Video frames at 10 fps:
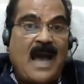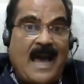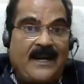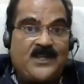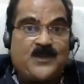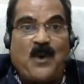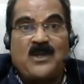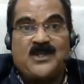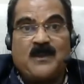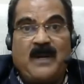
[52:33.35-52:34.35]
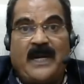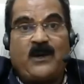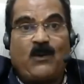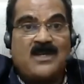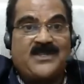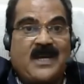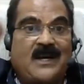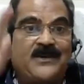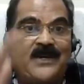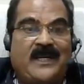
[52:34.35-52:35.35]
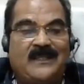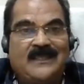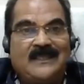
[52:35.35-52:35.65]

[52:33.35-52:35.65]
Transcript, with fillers: and responsibility towards the country.